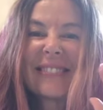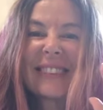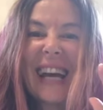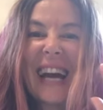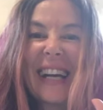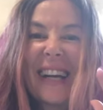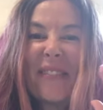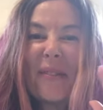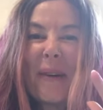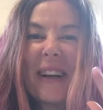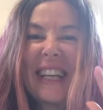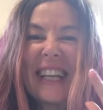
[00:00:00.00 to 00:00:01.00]
Hi
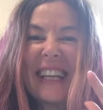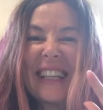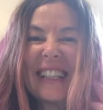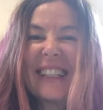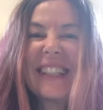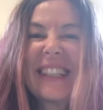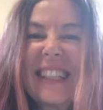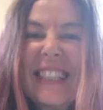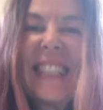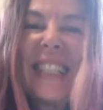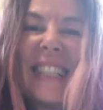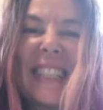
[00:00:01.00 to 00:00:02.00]
everybody, this
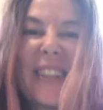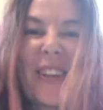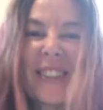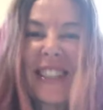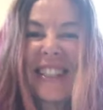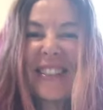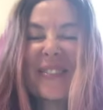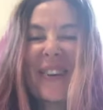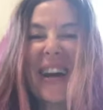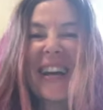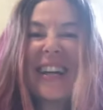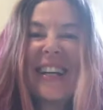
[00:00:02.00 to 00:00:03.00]
is Dr.
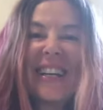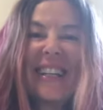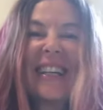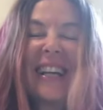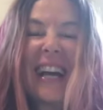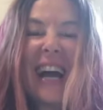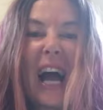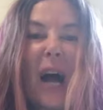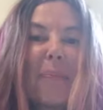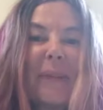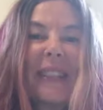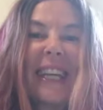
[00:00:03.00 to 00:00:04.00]
Soraya
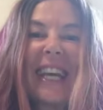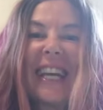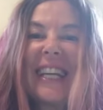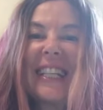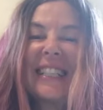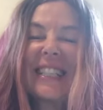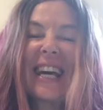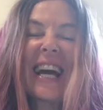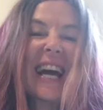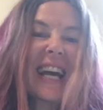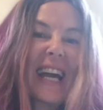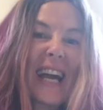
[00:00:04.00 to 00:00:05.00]
Applegate.
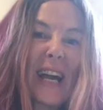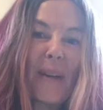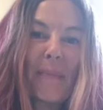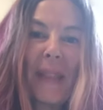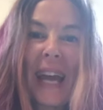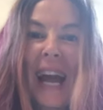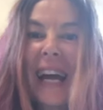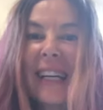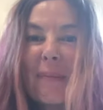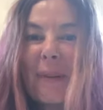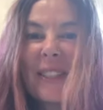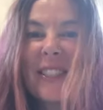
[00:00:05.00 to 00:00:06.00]
I am an
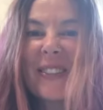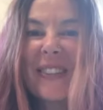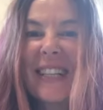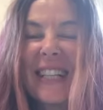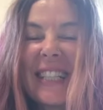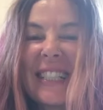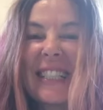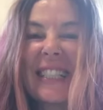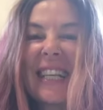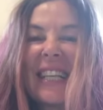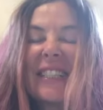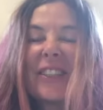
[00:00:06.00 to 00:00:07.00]
acupuncturist,
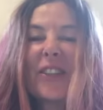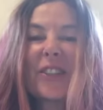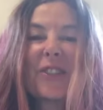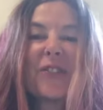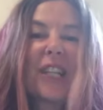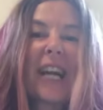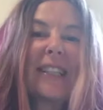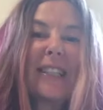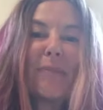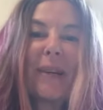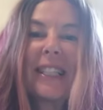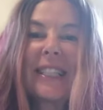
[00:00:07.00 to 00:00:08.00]
doctor of
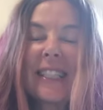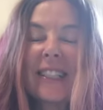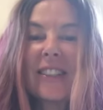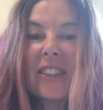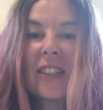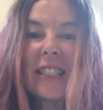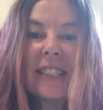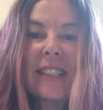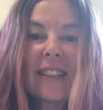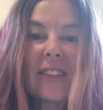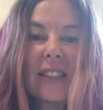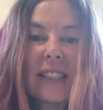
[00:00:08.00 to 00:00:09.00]
Chinese medicine at
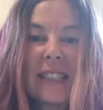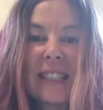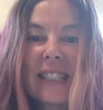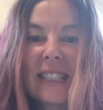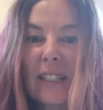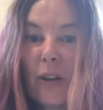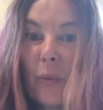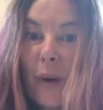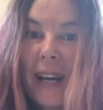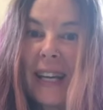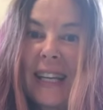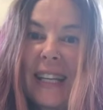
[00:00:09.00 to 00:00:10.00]
Soulistic Holistics
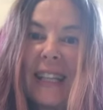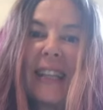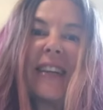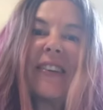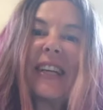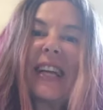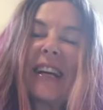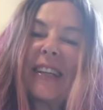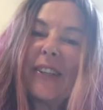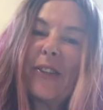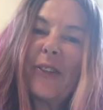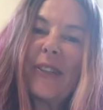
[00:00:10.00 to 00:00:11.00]
Hawaii here in
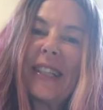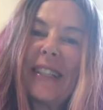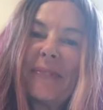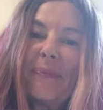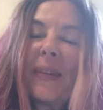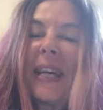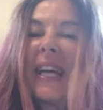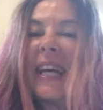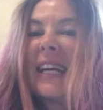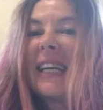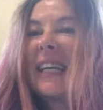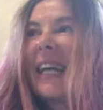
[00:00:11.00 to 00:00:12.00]
Kaneohe.
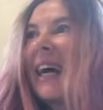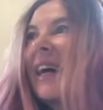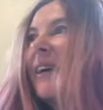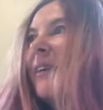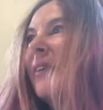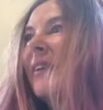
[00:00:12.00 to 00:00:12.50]
Now,